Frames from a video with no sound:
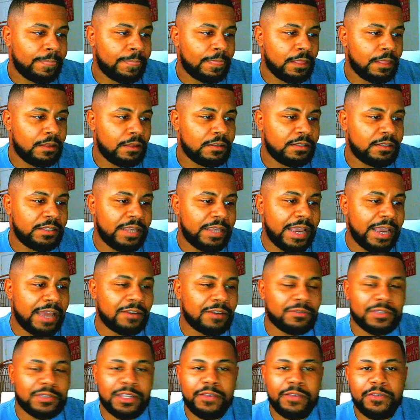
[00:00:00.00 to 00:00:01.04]
Seattle's
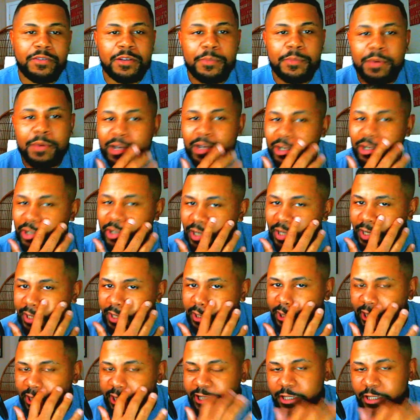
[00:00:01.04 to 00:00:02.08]
giving up
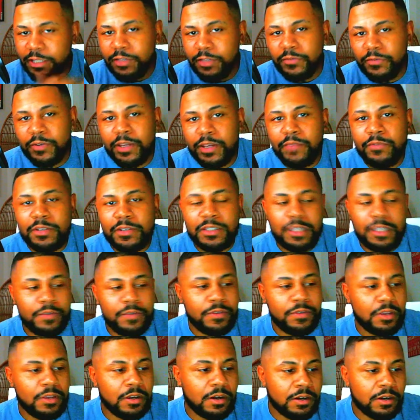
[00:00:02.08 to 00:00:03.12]
163 receiving
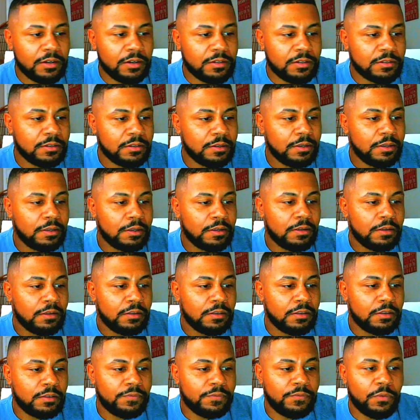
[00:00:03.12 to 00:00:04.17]
yards,
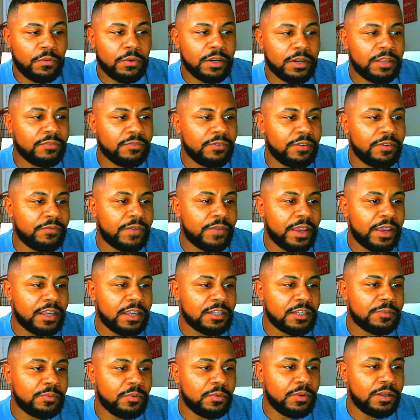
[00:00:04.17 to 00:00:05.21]
43 fantasy
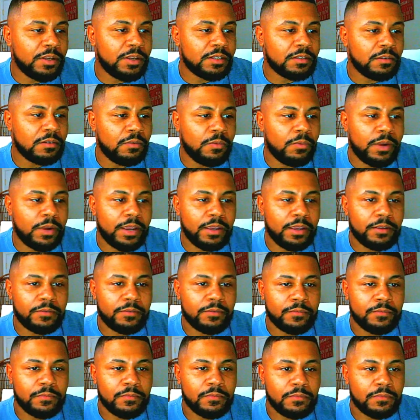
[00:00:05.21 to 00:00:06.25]
points away.
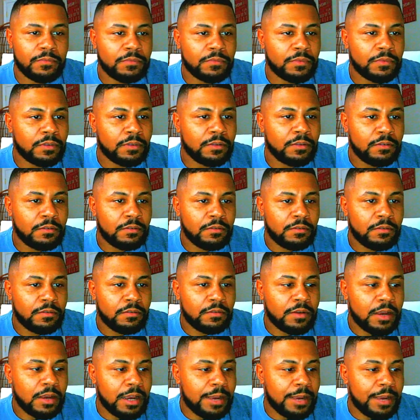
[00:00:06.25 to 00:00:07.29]

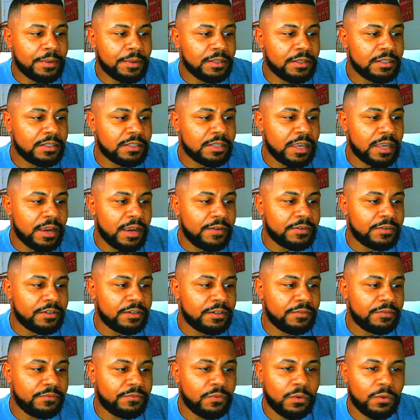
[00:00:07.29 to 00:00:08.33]
Hopkins is averaging
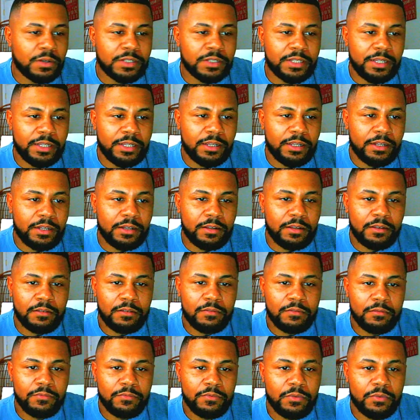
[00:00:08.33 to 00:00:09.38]
14
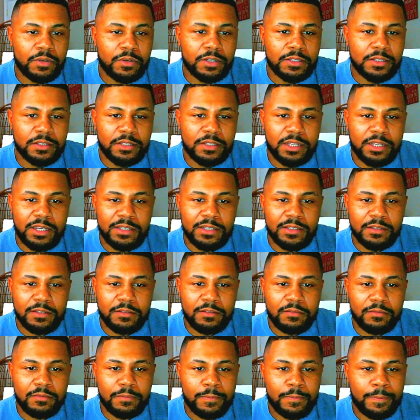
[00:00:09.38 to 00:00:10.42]
for the season.
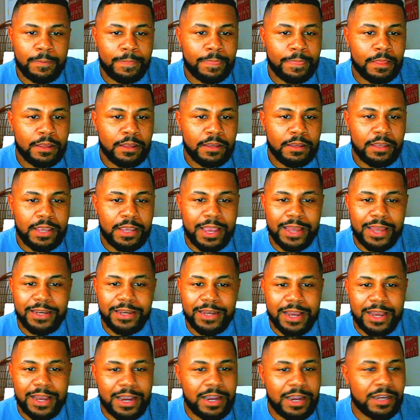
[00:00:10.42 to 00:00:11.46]
He had
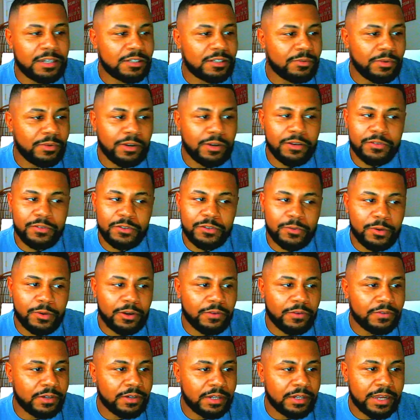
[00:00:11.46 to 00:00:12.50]
9, 12, 12
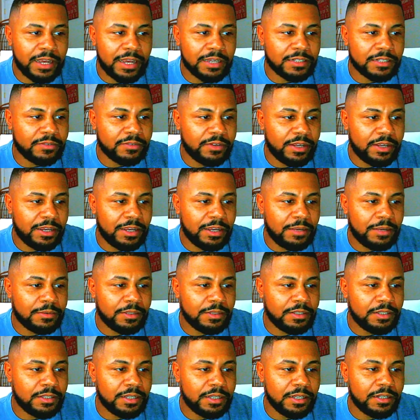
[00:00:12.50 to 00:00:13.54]
in the last 3 games. He's
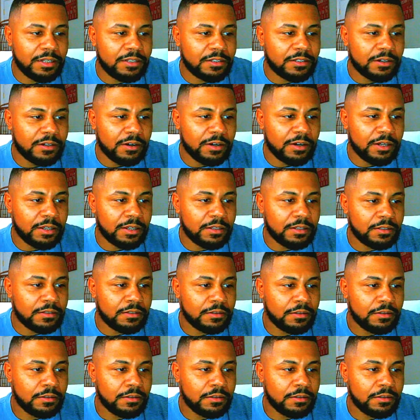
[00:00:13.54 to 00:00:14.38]
getting targets.